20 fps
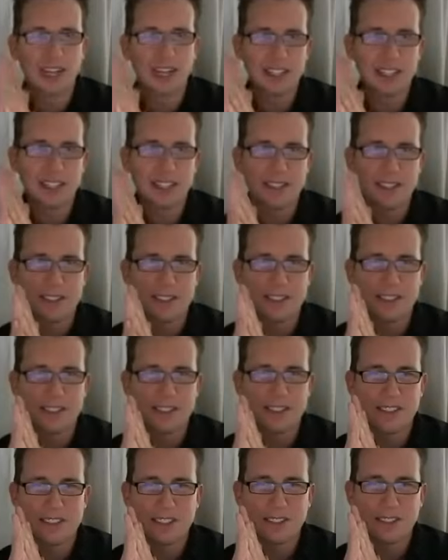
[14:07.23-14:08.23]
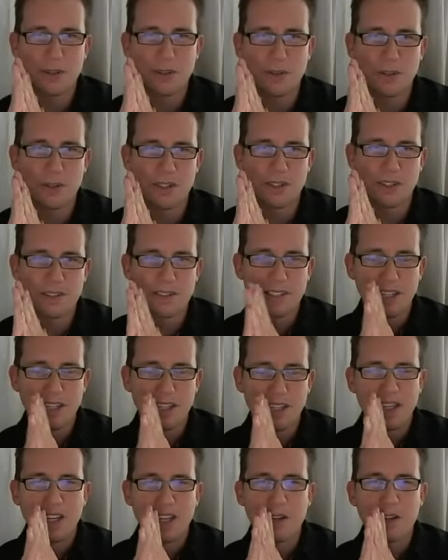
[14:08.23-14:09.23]
All right,
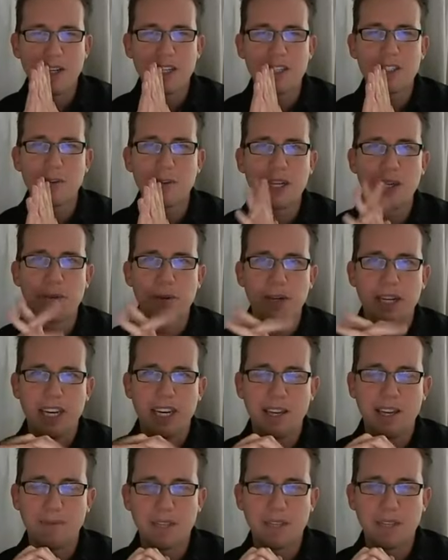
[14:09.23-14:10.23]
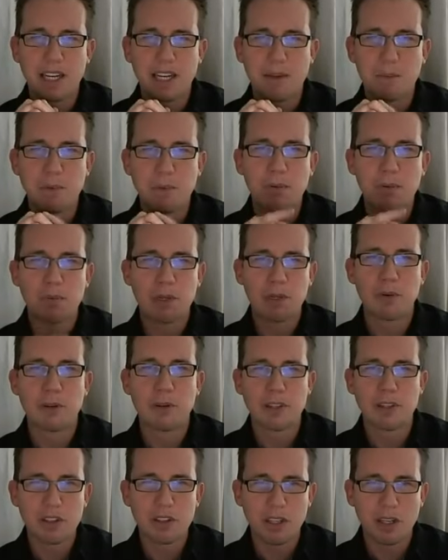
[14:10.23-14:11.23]
cool. Okay, so anyway,
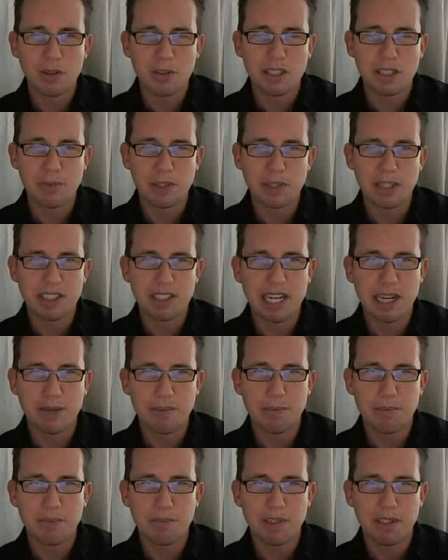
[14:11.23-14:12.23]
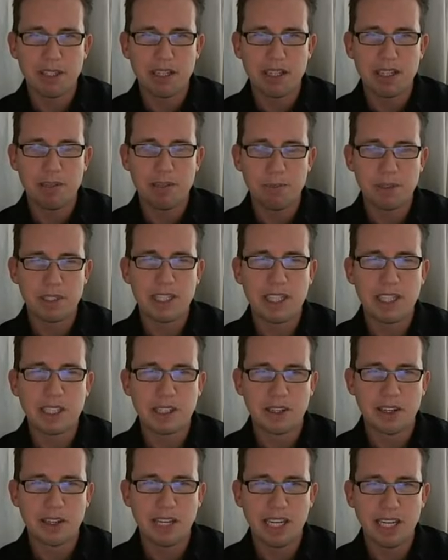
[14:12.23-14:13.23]
we will show some of this app in
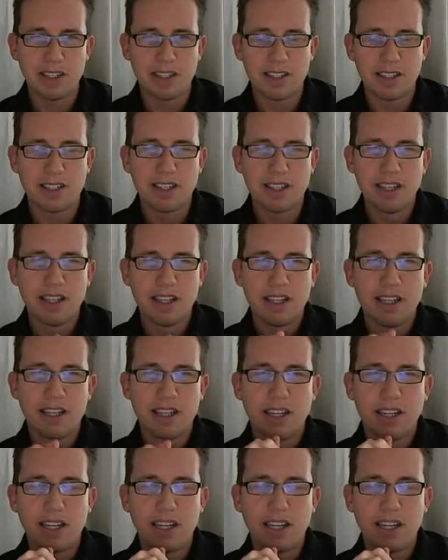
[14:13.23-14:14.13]
particular later.